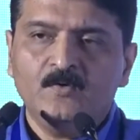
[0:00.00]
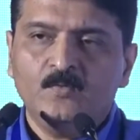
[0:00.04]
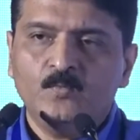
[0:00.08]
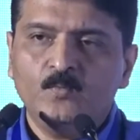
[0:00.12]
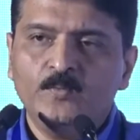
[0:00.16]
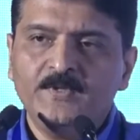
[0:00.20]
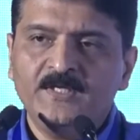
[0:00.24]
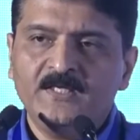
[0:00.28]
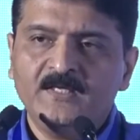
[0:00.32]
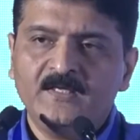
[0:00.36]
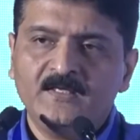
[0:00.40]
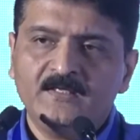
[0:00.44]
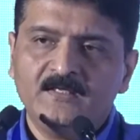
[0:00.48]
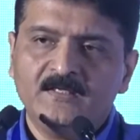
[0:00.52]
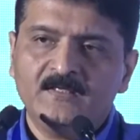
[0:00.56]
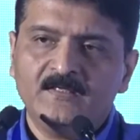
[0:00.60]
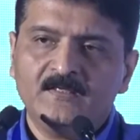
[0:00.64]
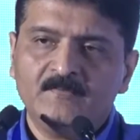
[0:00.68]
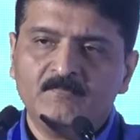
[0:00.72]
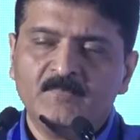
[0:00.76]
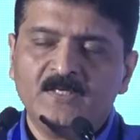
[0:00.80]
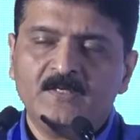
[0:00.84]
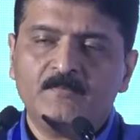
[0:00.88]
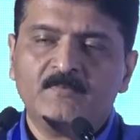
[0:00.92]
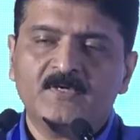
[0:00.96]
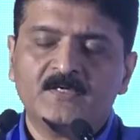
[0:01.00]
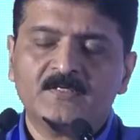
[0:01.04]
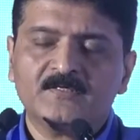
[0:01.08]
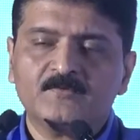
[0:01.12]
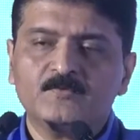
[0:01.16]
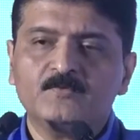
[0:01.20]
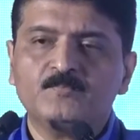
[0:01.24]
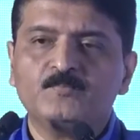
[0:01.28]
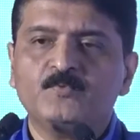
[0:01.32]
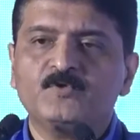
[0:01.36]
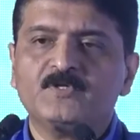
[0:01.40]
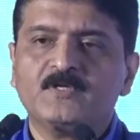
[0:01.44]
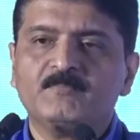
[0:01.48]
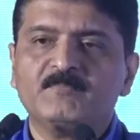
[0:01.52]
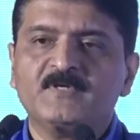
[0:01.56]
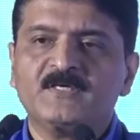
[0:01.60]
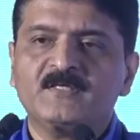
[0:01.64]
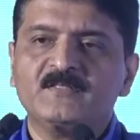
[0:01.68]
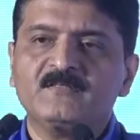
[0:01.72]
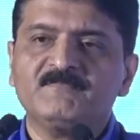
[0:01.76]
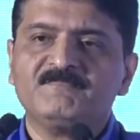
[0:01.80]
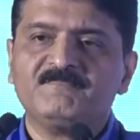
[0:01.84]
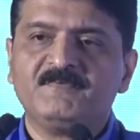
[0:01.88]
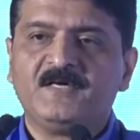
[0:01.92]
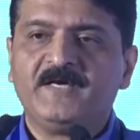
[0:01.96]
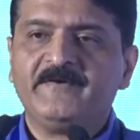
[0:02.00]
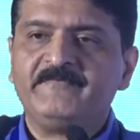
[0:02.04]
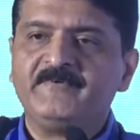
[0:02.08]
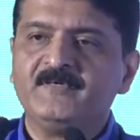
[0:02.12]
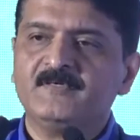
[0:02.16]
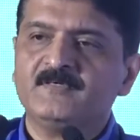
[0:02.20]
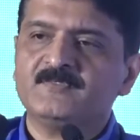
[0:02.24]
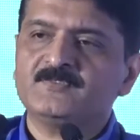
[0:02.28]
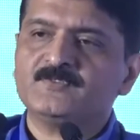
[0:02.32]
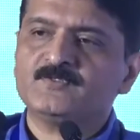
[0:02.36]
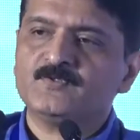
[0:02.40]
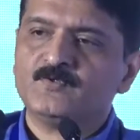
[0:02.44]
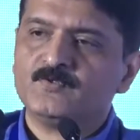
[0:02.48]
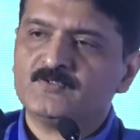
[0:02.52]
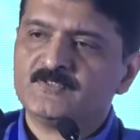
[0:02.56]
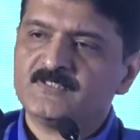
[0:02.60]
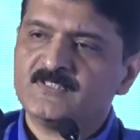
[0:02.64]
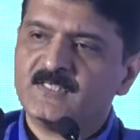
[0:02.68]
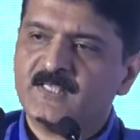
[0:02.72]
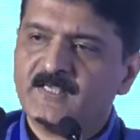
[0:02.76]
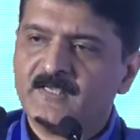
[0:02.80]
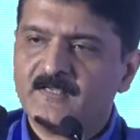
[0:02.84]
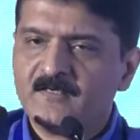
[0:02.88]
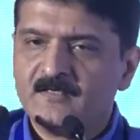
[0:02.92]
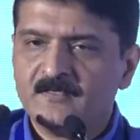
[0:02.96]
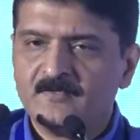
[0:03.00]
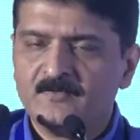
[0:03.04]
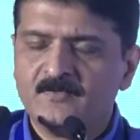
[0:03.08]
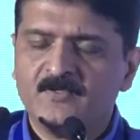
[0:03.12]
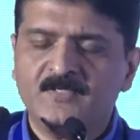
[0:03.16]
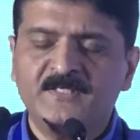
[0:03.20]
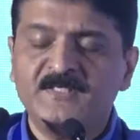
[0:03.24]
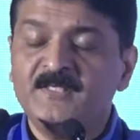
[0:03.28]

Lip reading: Malabar could put up another 500 stores in Kerala,